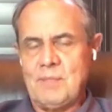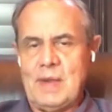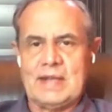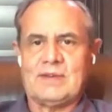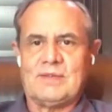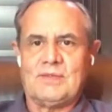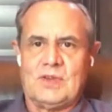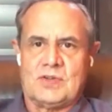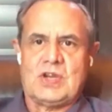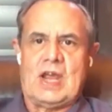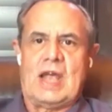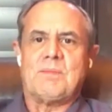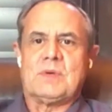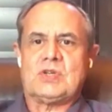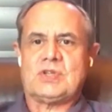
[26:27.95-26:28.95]
make the
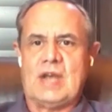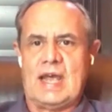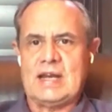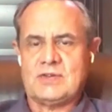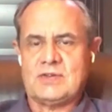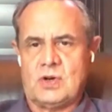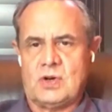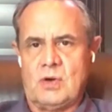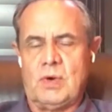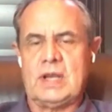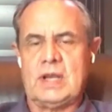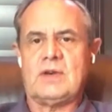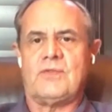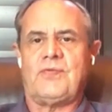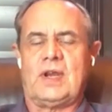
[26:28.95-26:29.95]
same mistakes, or to
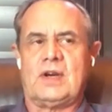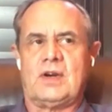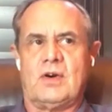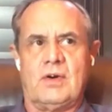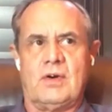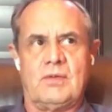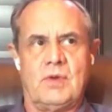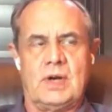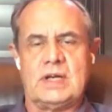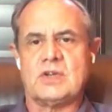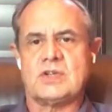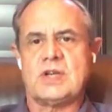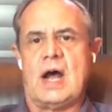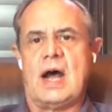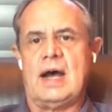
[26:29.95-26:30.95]
reconfigure and
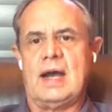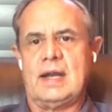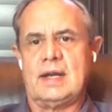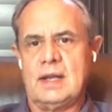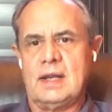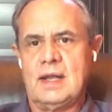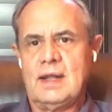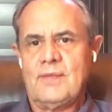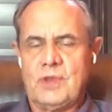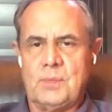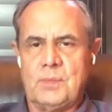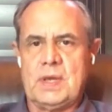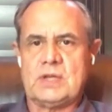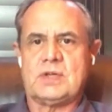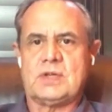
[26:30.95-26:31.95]
redesign the
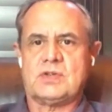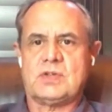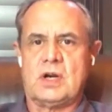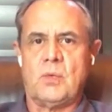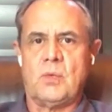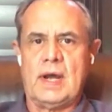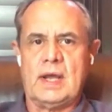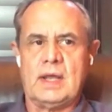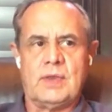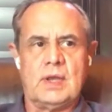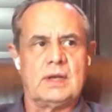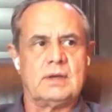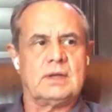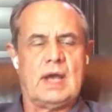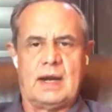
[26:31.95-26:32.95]
business in a way
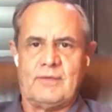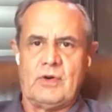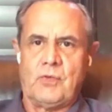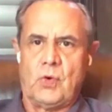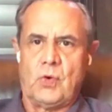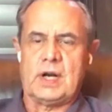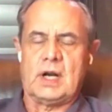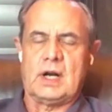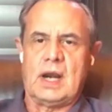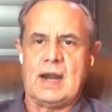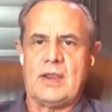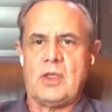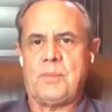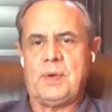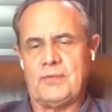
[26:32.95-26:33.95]
that kind of avoided a lot
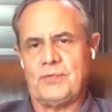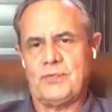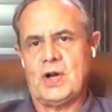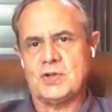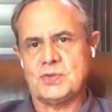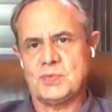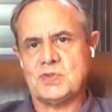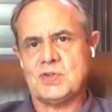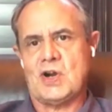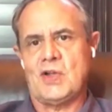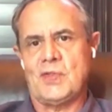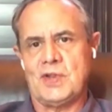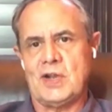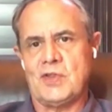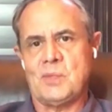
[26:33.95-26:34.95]
of the pitfalls we saw
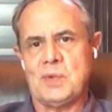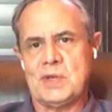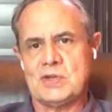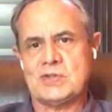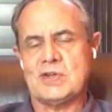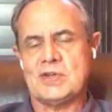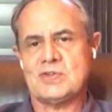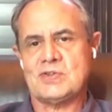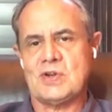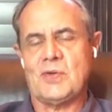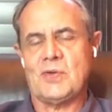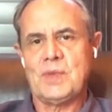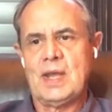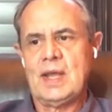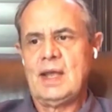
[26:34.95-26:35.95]
in the other business.
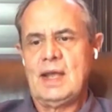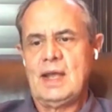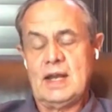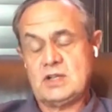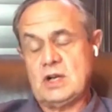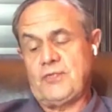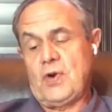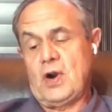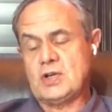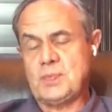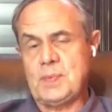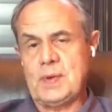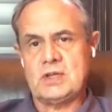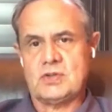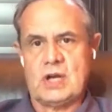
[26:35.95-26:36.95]
So far it's
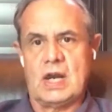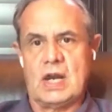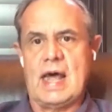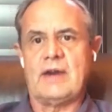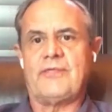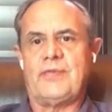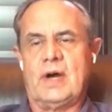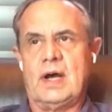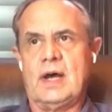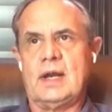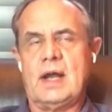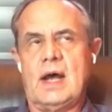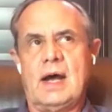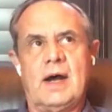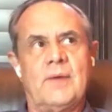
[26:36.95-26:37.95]
been just a lot of
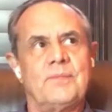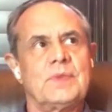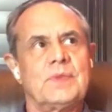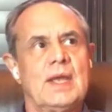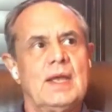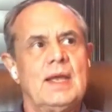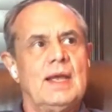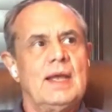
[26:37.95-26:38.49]
fun.